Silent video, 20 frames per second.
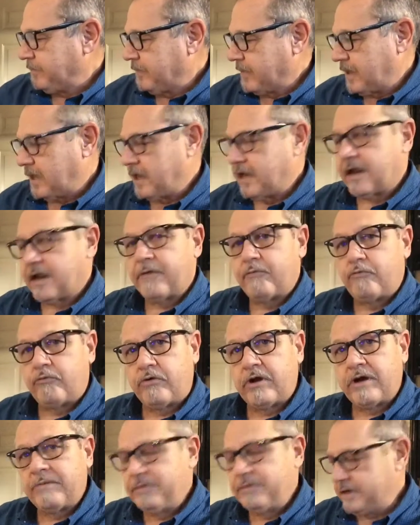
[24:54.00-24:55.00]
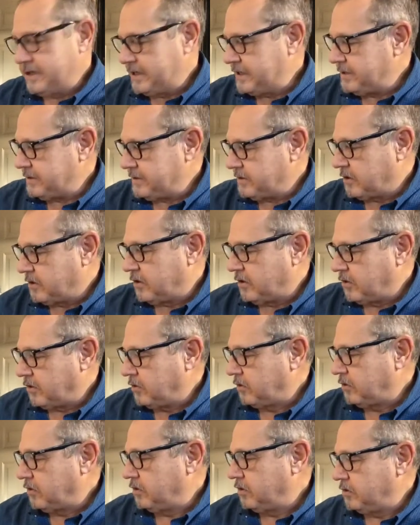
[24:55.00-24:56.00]
and I'm rubbing it
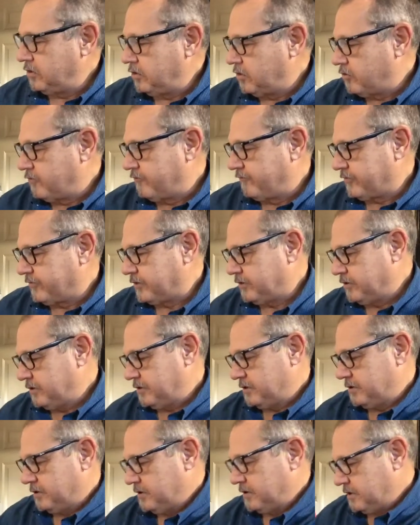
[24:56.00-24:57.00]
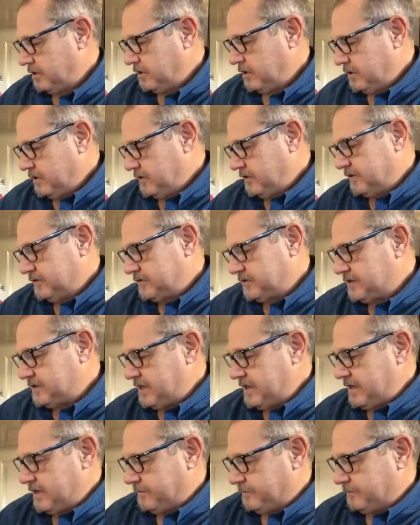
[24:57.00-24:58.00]
all over the skin.